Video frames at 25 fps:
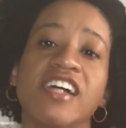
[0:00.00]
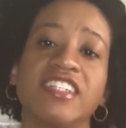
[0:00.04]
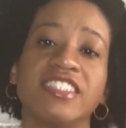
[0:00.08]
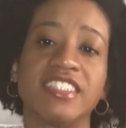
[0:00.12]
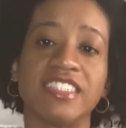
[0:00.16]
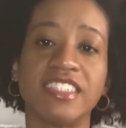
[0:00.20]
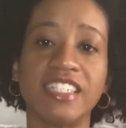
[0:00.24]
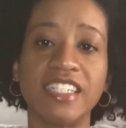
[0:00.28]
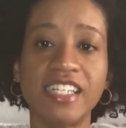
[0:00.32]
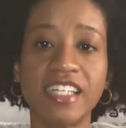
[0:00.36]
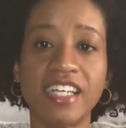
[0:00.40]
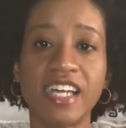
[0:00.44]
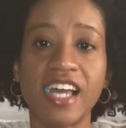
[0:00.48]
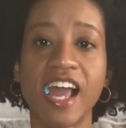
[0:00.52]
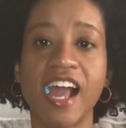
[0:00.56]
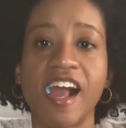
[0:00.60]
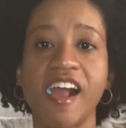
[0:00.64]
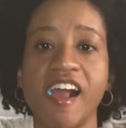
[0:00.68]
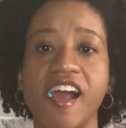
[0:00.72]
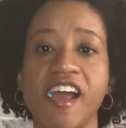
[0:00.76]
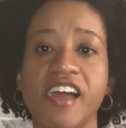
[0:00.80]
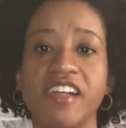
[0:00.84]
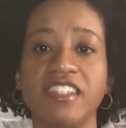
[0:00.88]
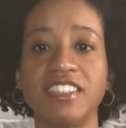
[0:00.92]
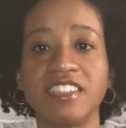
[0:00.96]
Look
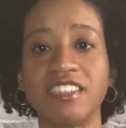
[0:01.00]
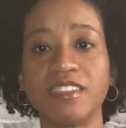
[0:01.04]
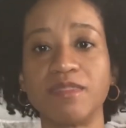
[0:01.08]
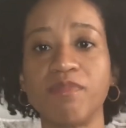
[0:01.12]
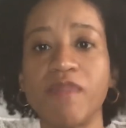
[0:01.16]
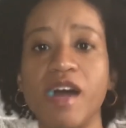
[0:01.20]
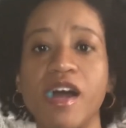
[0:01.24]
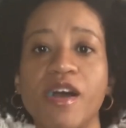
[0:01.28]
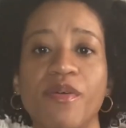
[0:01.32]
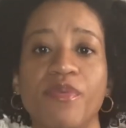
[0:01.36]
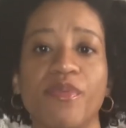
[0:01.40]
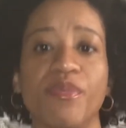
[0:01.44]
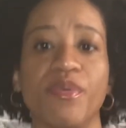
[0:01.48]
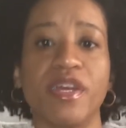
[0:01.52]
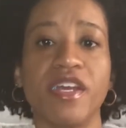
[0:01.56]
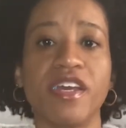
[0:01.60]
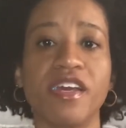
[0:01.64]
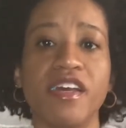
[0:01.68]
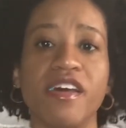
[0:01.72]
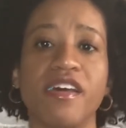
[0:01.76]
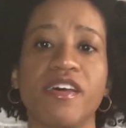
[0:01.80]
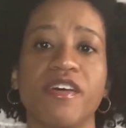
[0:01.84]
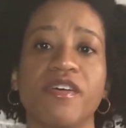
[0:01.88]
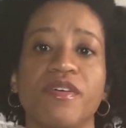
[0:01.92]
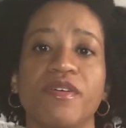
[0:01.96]
at all my
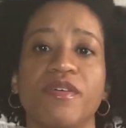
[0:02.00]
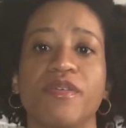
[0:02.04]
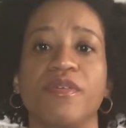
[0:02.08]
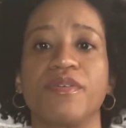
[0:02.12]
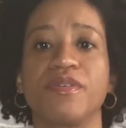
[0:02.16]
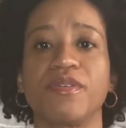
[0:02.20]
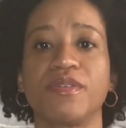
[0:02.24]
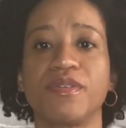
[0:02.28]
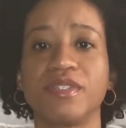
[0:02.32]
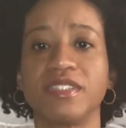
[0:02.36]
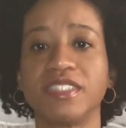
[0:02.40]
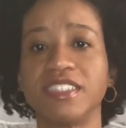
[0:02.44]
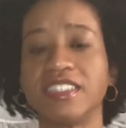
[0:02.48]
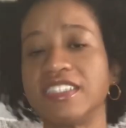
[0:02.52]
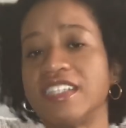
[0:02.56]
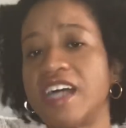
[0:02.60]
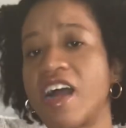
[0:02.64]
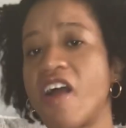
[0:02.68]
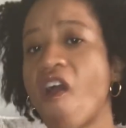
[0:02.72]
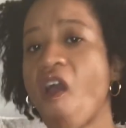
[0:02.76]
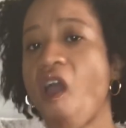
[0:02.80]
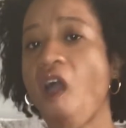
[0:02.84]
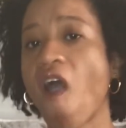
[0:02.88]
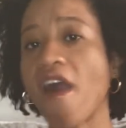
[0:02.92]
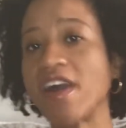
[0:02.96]
wrinkles.
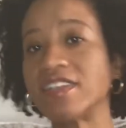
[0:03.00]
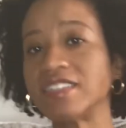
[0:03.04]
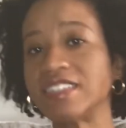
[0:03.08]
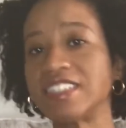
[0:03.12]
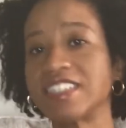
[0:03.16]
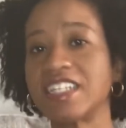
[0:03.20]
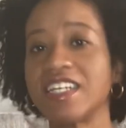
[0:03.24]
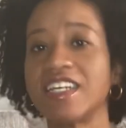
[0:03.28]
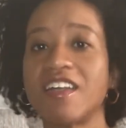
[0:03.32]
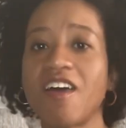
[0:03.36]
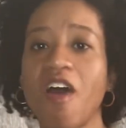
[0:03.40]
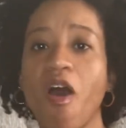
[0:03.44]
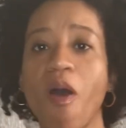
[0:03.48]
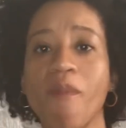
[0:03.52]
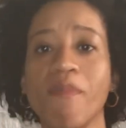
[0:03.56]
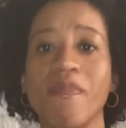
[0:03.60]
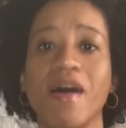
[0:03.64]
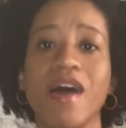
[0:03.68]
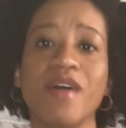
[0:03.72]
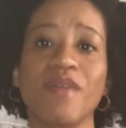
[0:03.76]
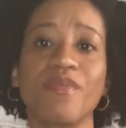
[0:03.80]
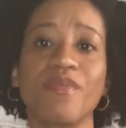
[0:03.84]
Look at all my